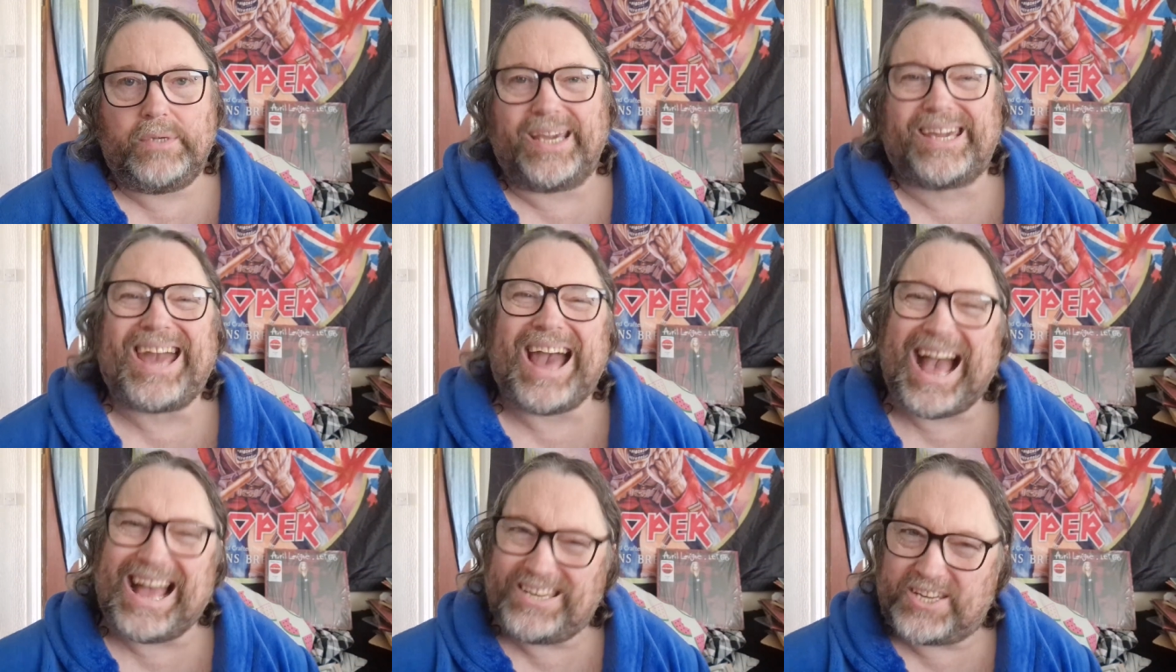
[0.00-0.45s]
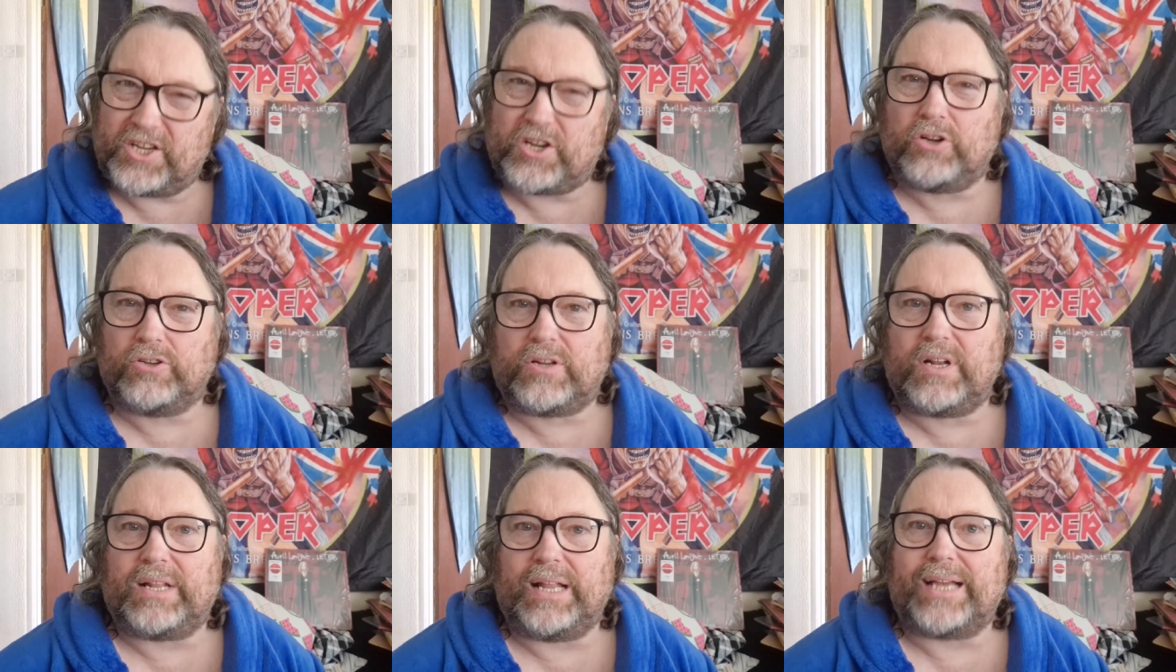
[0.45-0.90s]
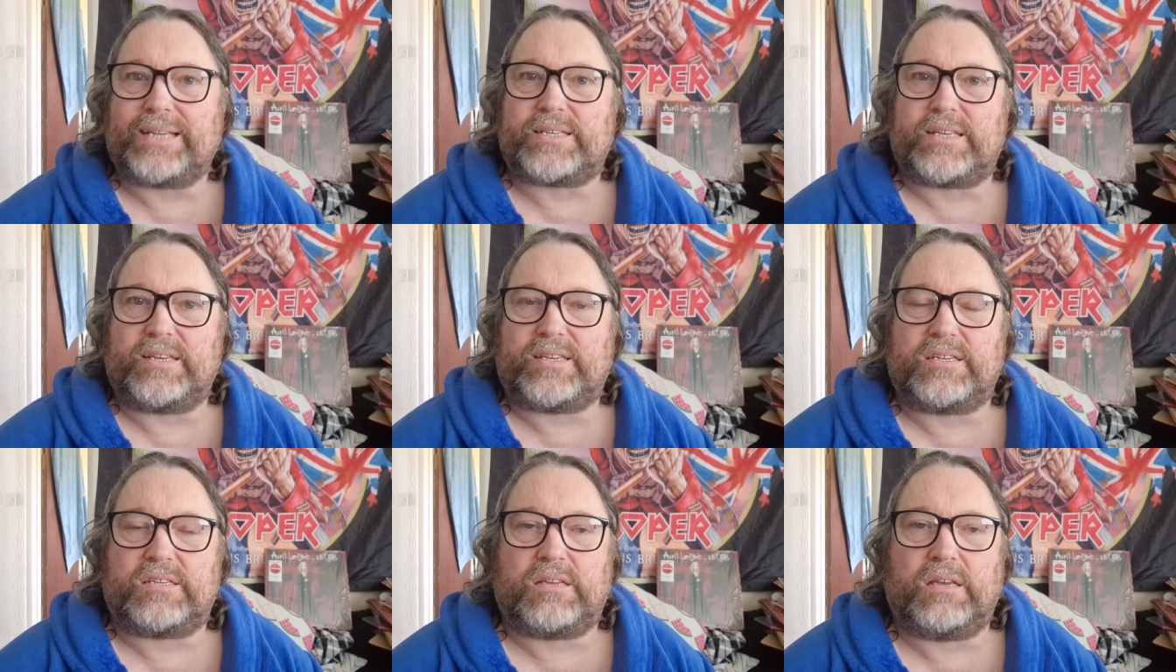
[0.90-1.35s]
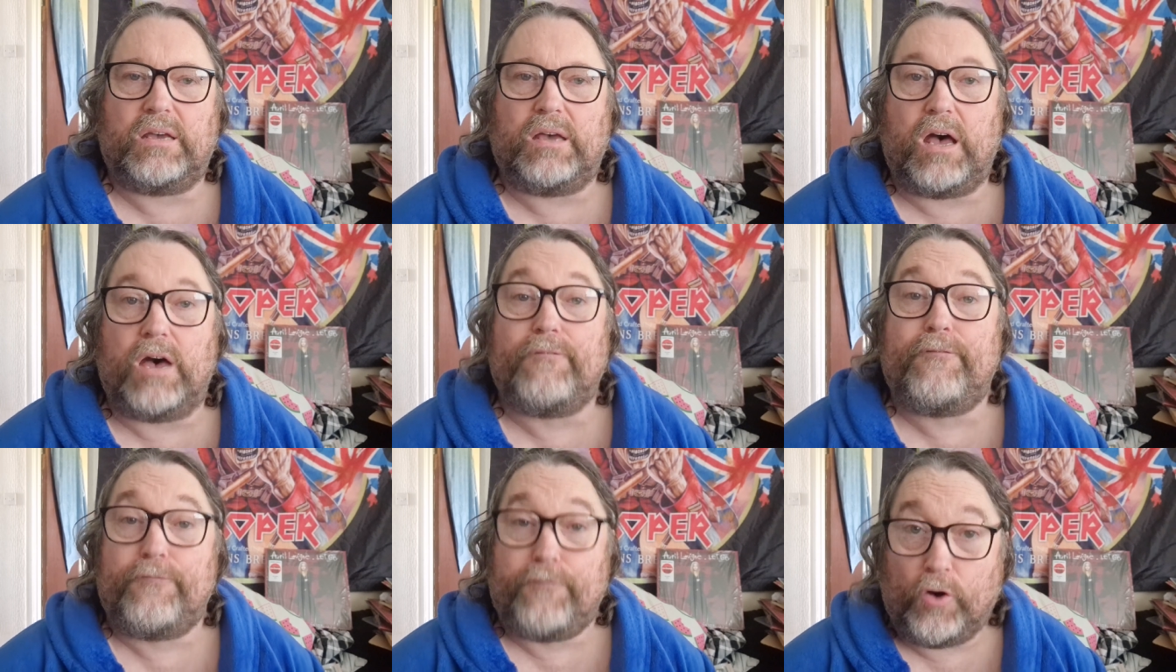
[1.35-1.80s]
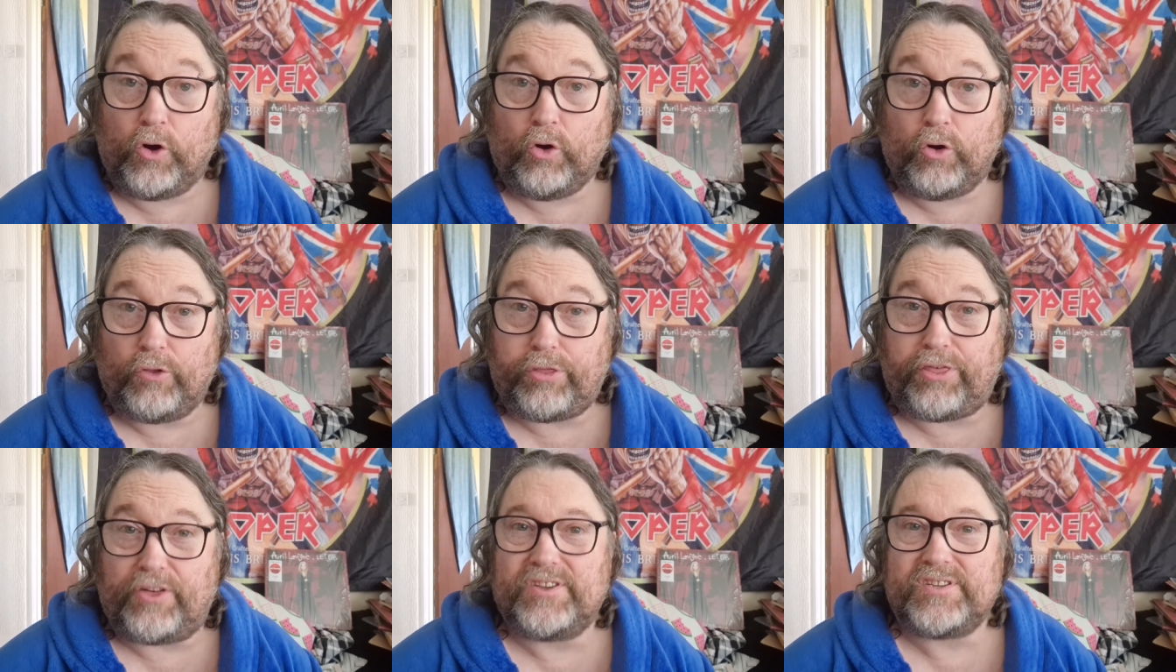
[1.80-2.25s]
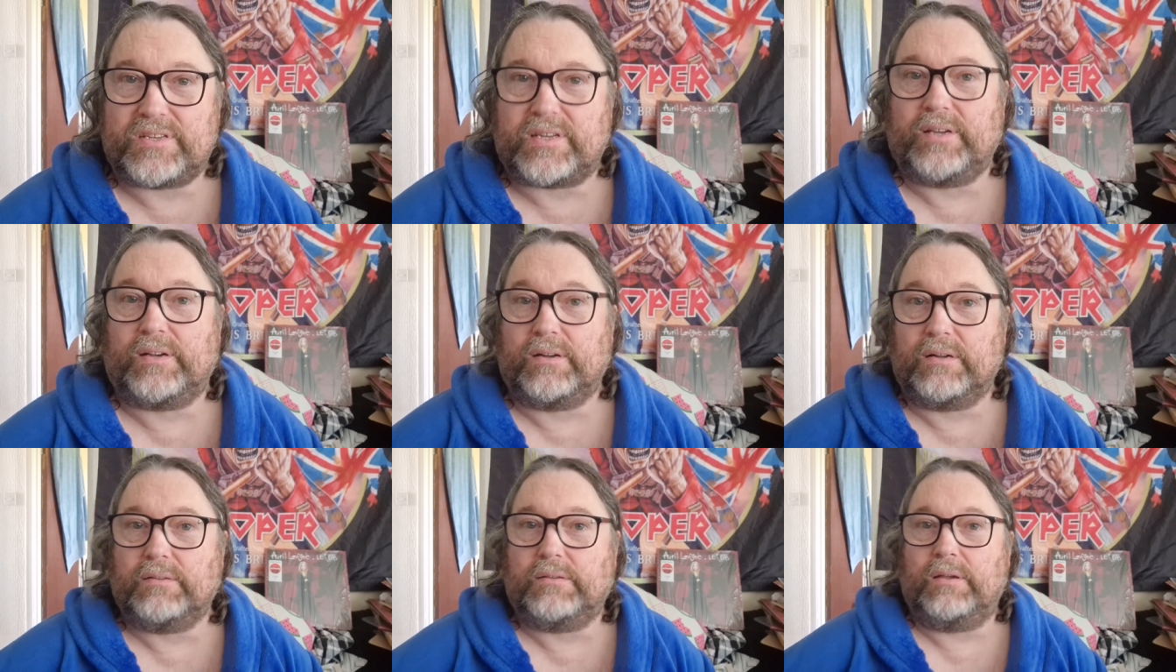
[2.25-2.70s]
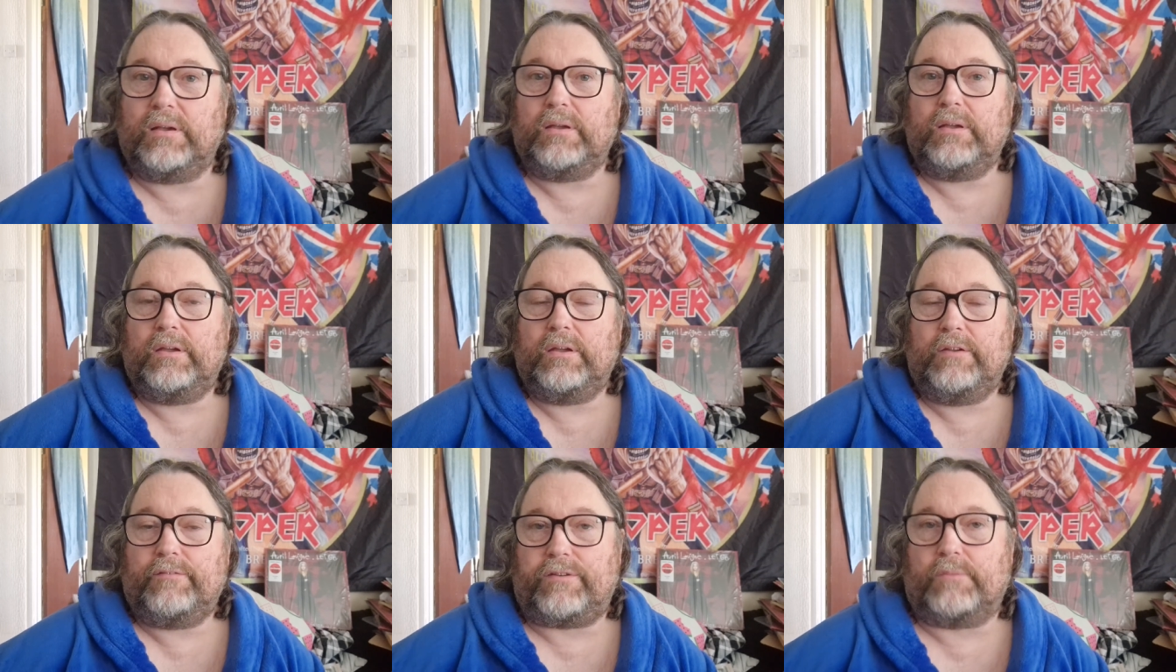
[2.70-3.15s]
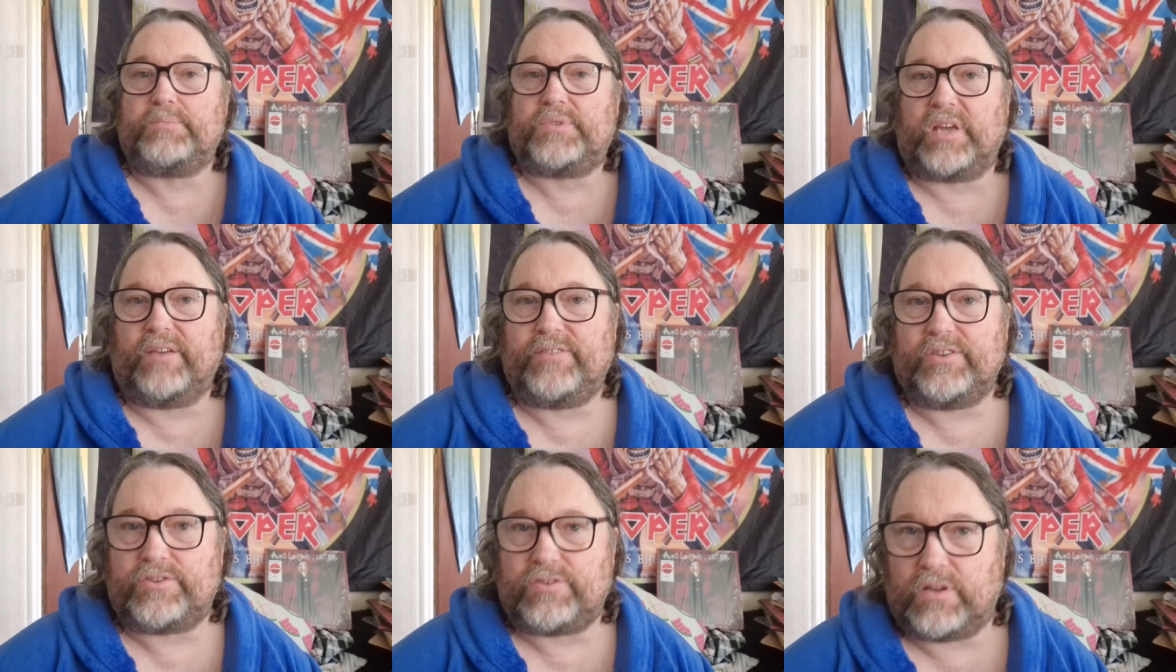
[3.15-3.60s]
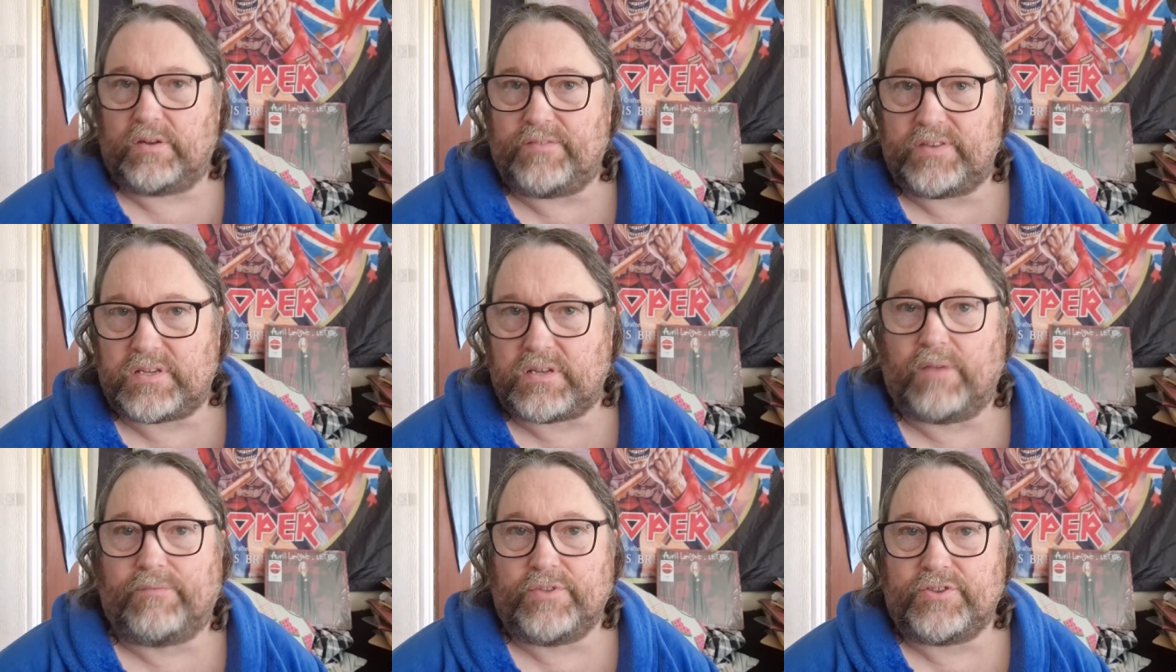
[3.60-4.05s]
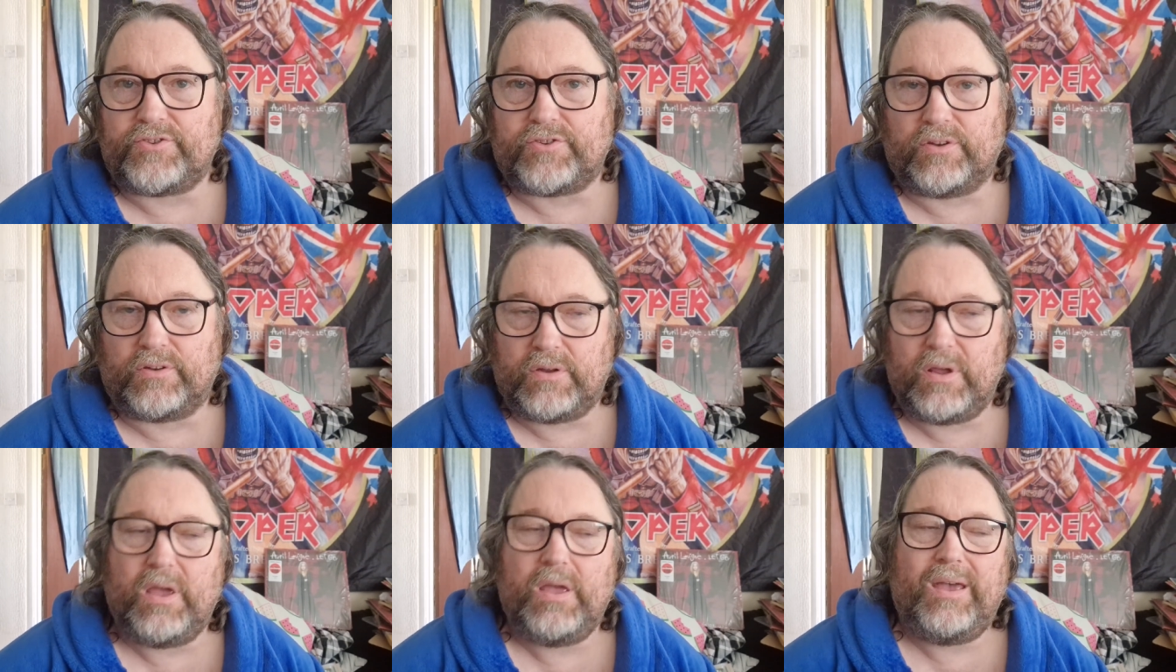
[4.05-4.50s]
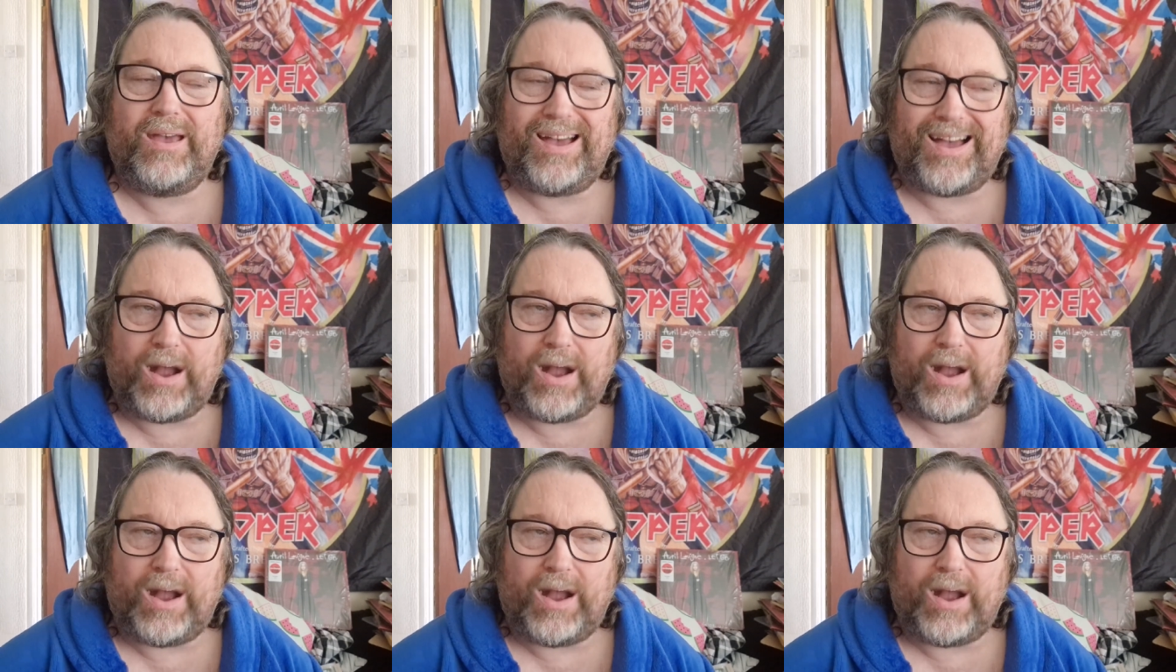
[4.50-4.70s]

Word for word: you kind of could class this as a 4th single from Seventh Son of a Seventh Son.